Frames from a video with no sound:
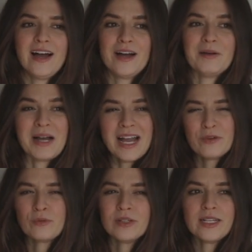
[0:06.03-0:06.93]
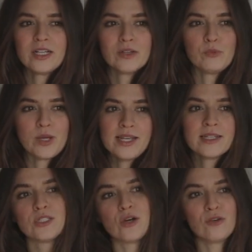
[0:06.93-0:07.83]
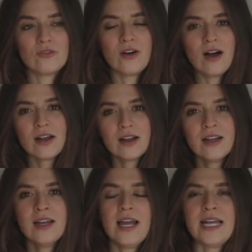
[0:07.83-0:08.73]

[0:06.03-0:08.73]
Um, I had a really good week so far